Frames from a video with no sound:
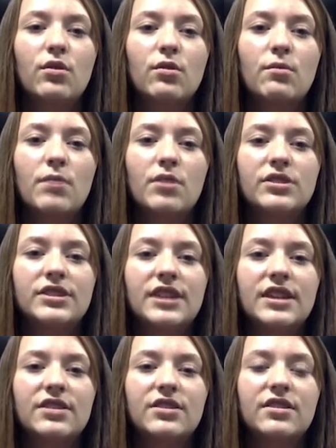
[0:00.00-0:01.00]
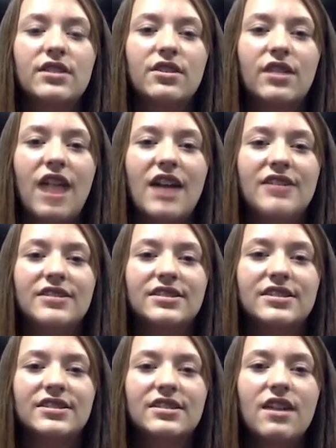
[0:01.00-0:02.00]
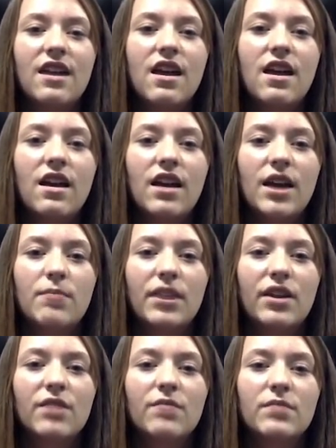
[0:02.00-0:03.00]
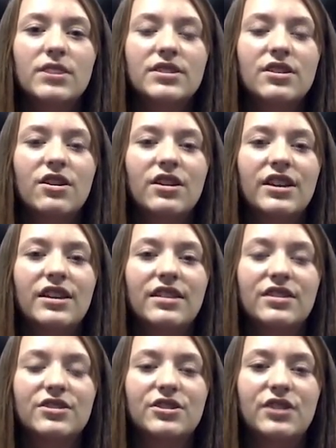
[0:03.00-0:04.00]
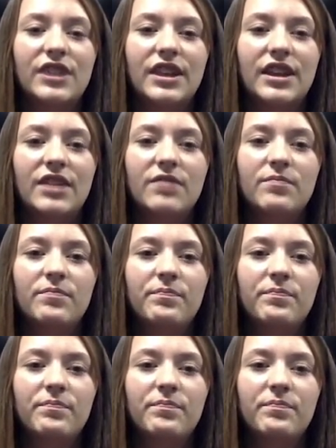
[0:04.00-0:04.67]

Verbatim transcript: or remotes into their classes, a parent must call their student in.